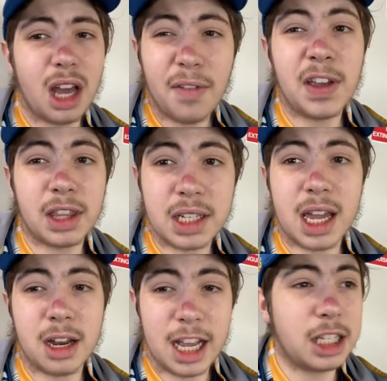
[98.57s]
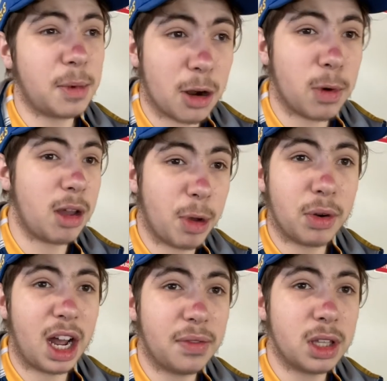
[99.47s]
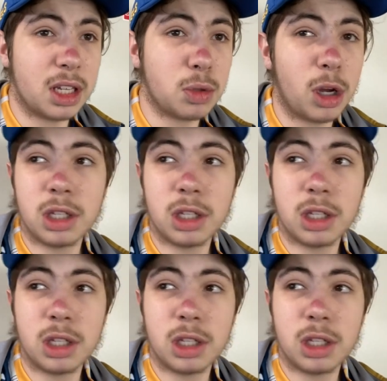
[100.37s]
I think there's going to need to be a rebuild after this one.